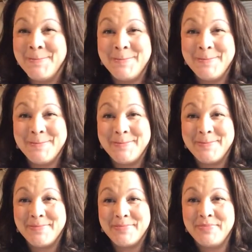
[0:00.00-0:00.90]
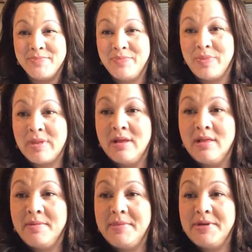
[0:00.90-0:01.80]
Let
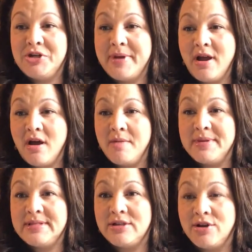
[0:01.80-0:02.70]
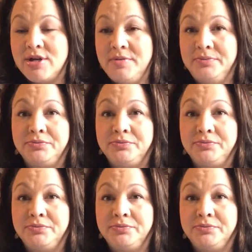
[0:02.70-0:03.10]
me turn my comments on.